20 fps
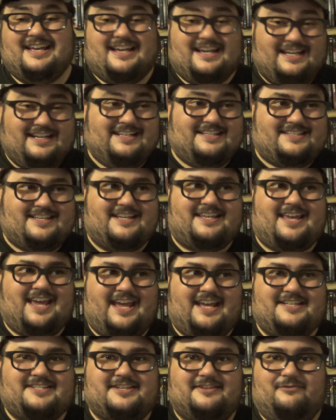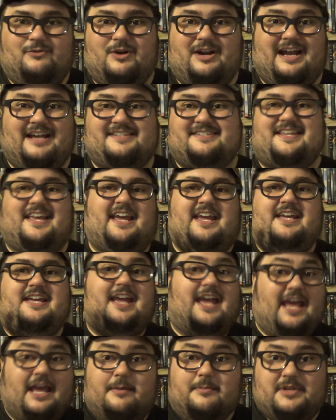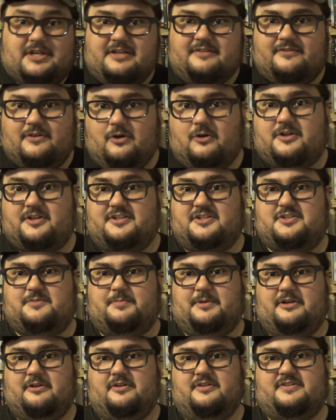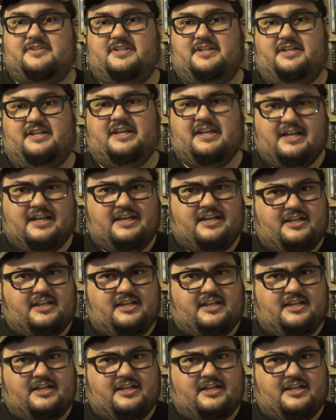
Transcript: and it's a case of when I say Amityville conspiracy,